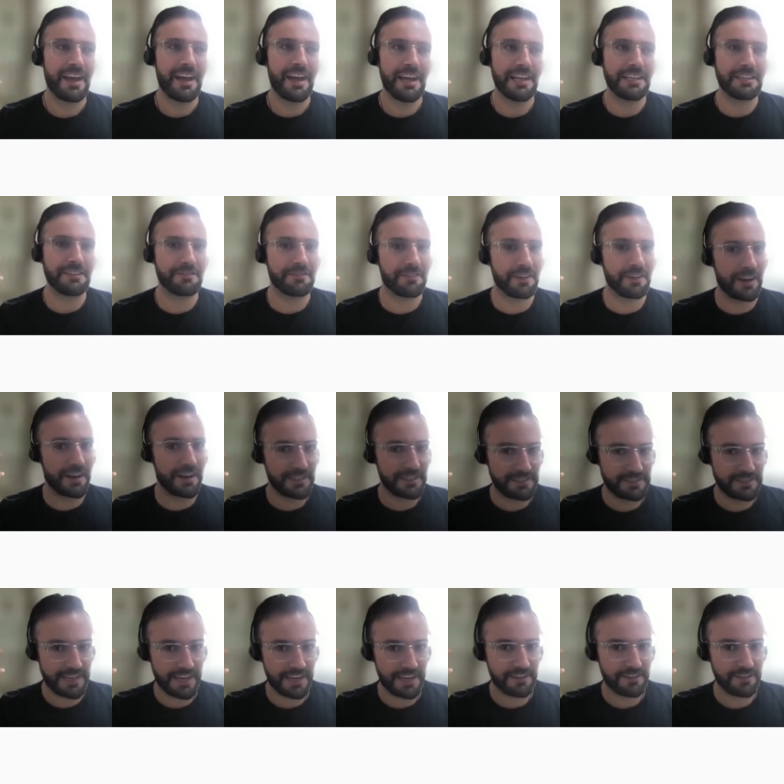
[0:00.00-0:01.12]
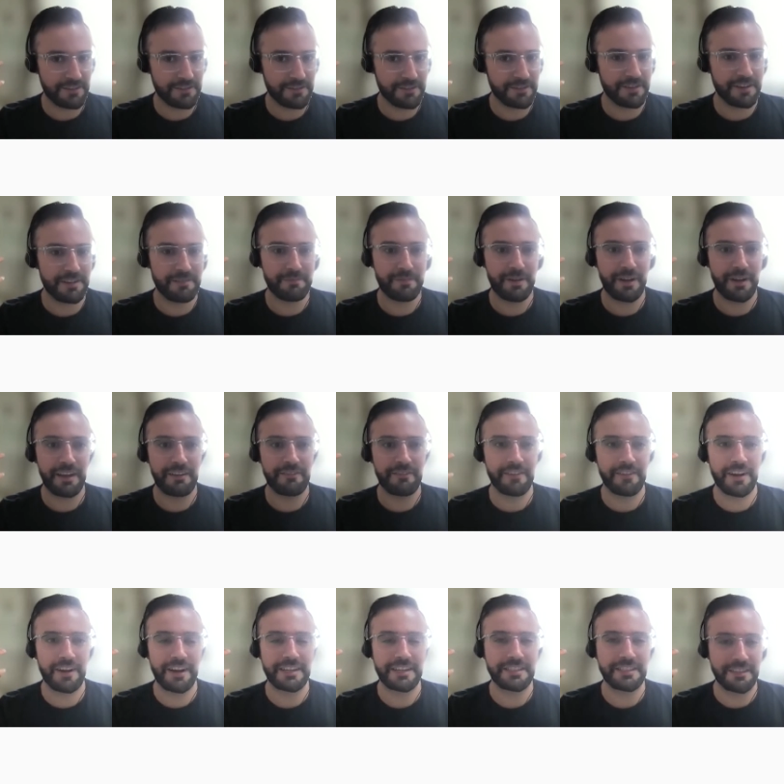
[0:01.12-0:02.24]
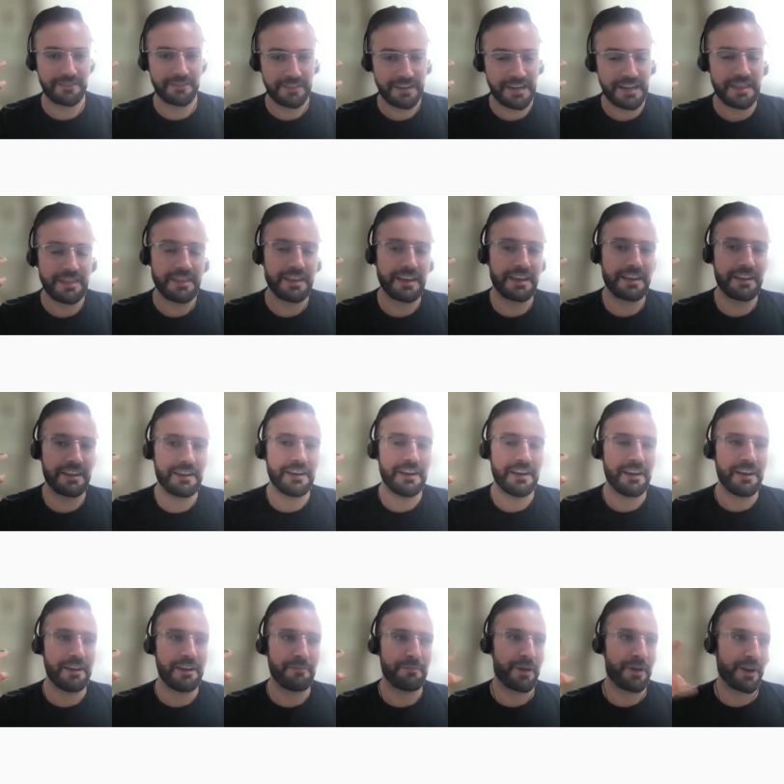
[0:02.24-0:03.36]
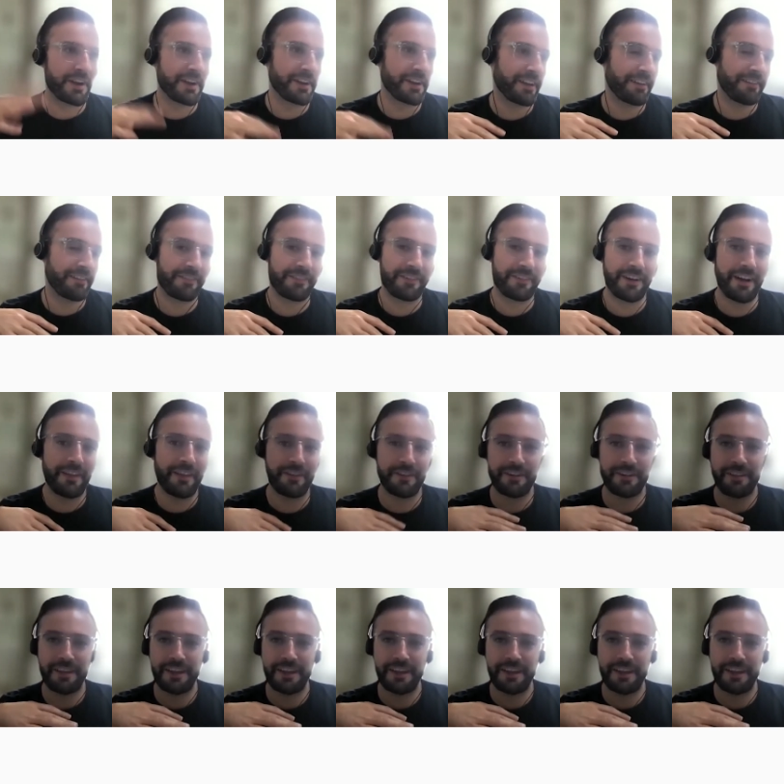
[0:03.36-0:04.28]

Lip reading: it's very technical and probably very different than marketing for other,